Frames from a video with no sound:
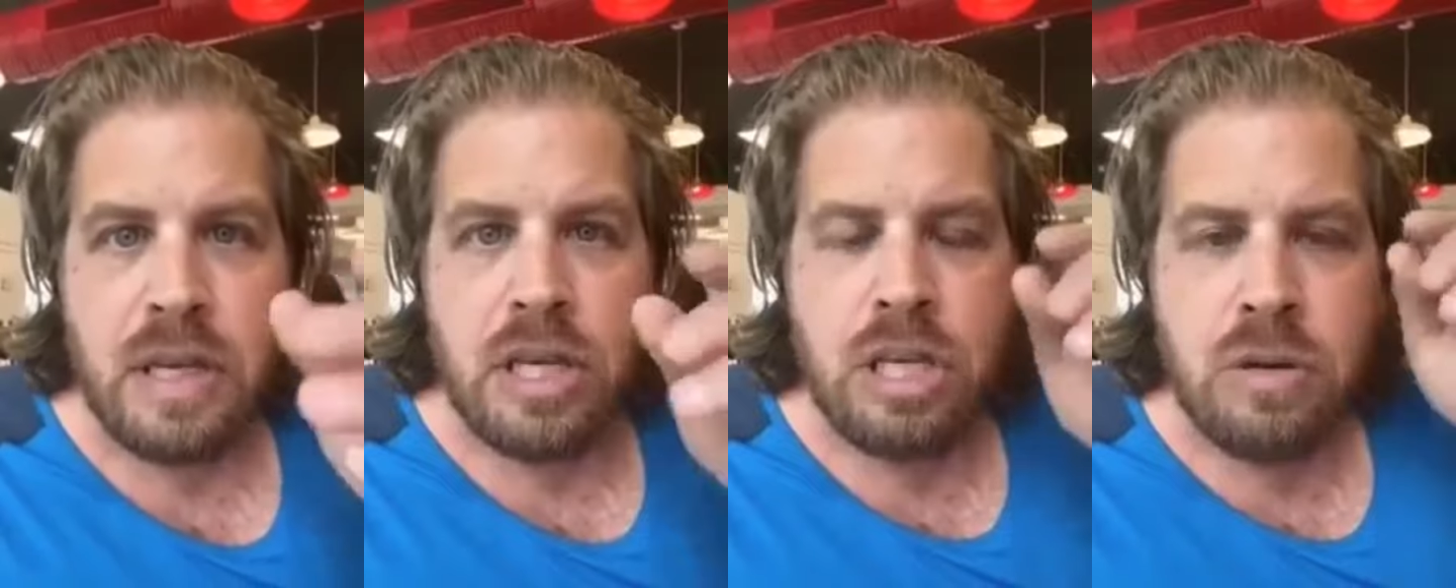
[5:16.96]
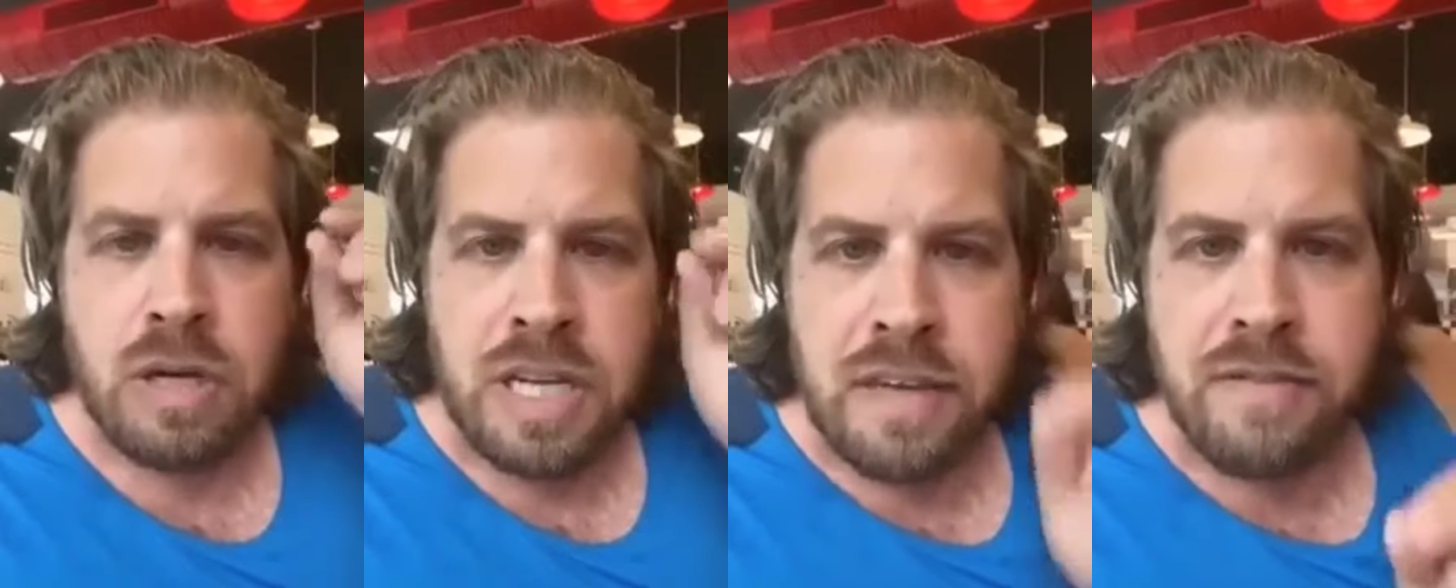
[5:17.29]
You
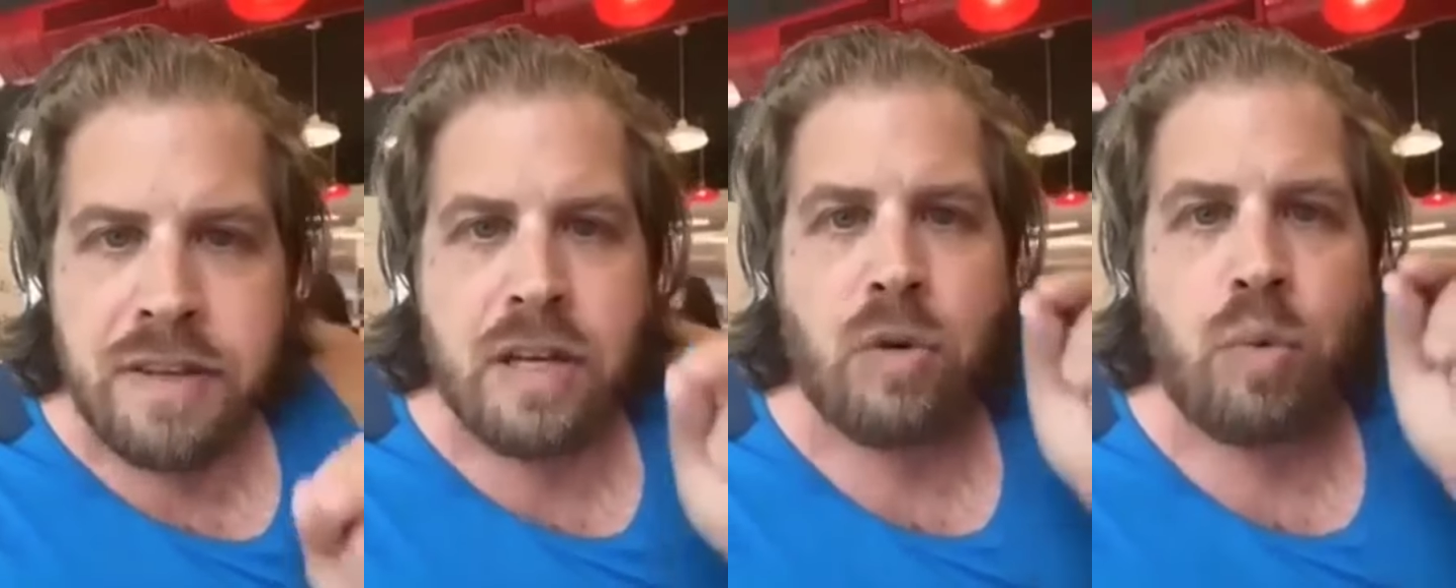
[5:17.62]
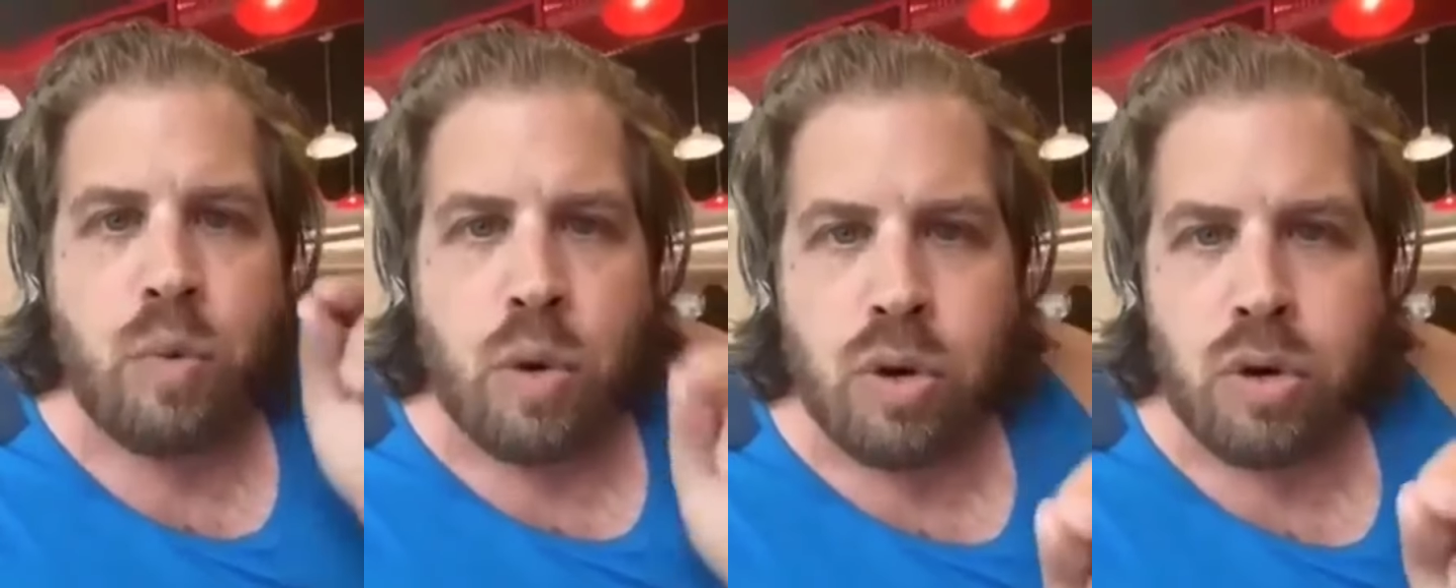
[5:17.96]
live in a
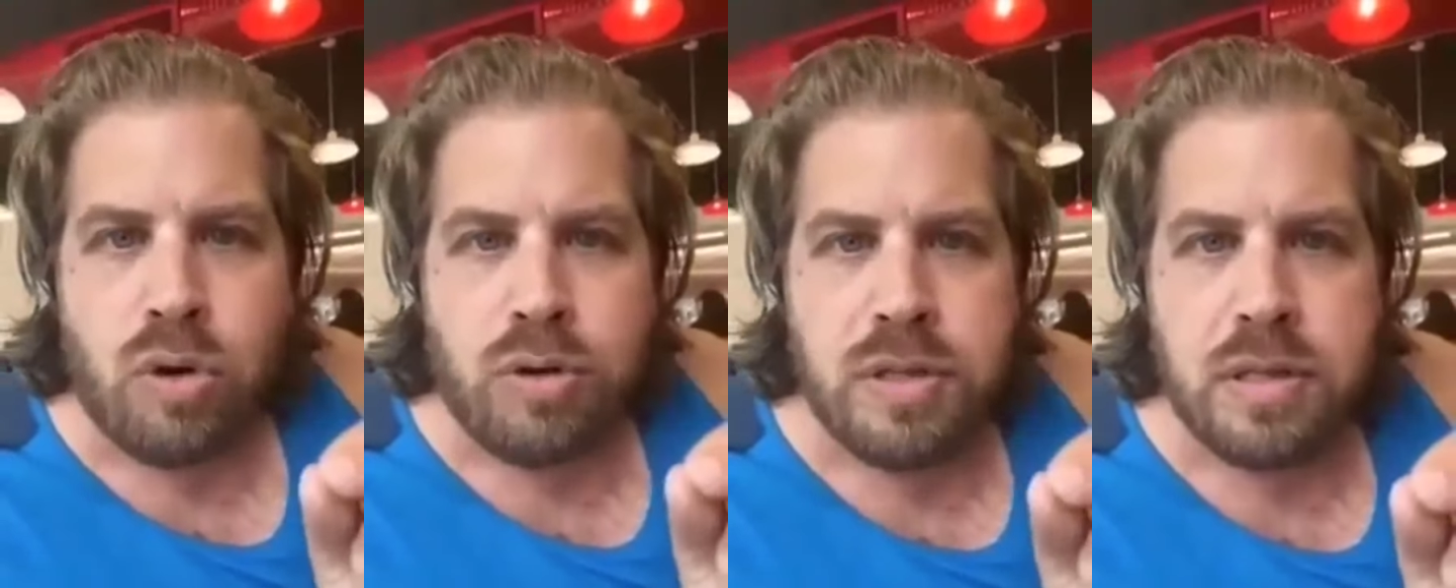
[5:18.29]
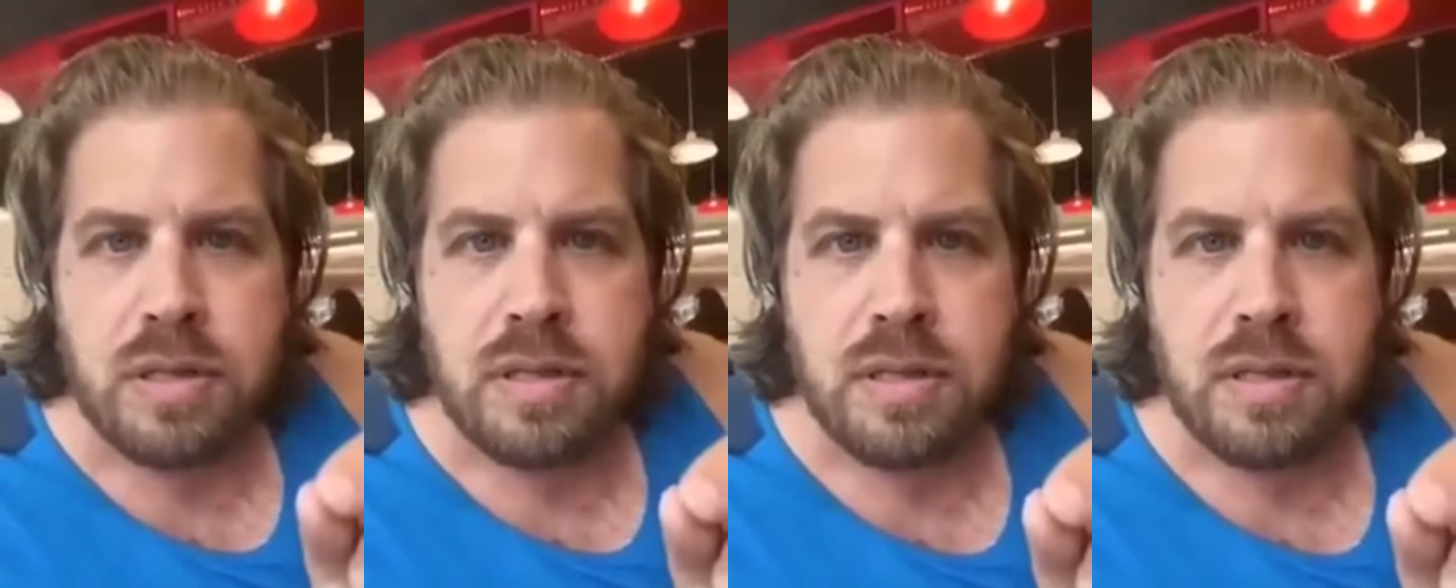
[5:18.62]
world